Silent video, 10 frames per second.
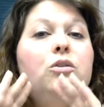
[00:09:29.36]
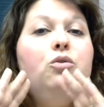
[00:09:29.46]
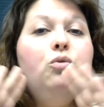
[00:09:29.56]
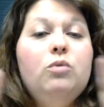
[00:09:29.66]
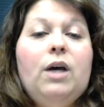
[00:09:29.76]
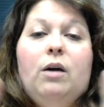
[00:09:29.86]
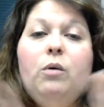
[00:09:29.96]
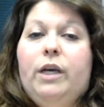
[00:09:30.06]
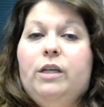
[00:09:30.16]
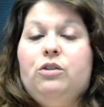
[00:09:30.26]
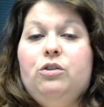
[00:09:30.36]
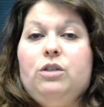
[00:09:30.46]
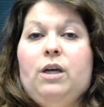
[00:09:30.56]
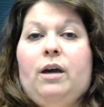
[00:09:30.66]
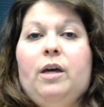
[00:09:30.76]
do not waste your
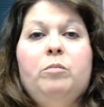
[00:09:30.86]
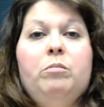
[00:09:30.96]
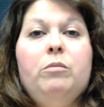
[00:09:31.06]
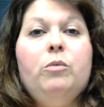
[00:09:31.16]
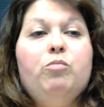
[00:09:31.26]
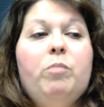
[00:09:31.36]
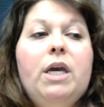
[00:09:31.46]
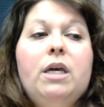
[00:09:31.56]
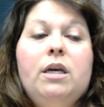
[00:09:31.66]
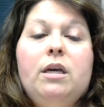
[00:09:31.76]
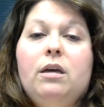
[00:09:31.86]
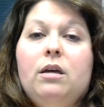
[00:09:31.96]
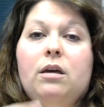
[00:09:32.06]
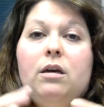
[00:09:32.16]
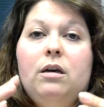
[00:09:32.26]
time
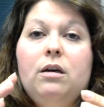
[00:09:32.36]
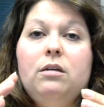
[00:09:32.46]
making